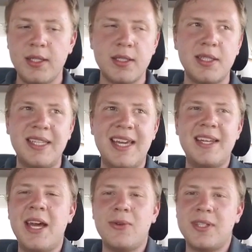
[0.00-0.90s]
it's
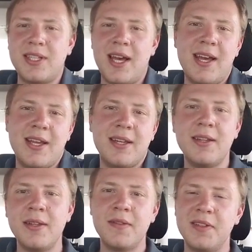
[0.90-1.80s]
getting outside,
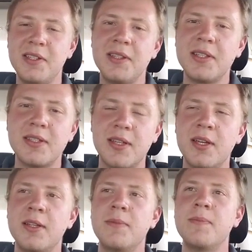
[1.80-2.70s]
feeling the
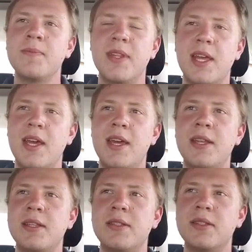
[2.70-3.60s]
sun,
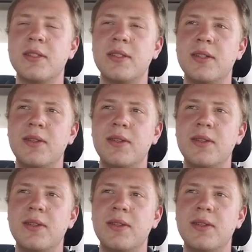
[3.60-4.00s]
and